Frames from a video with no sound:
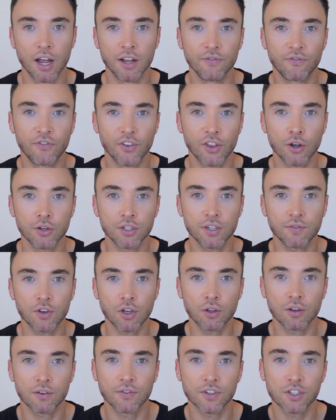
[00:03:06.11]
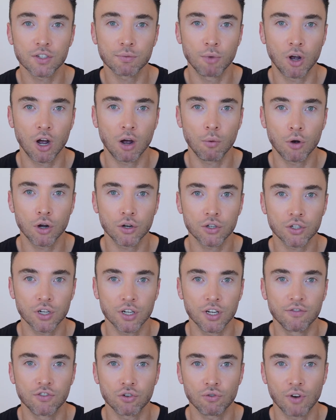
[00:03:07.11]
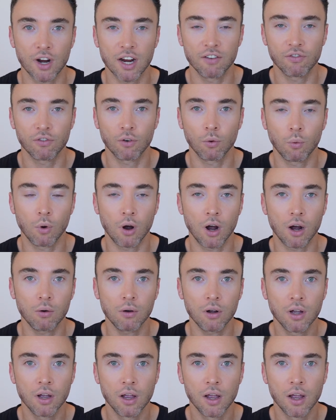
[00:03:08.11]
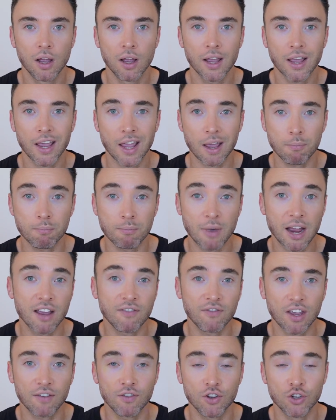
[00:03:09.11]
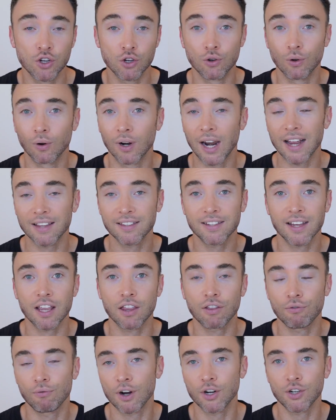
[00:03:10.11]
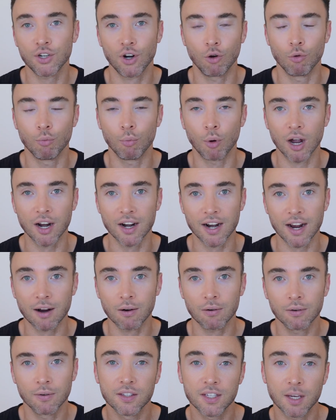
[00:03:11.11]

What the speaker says: And for those of you that have a smartwatch and you've trained for a while, it may have given you your lactate threshold by now.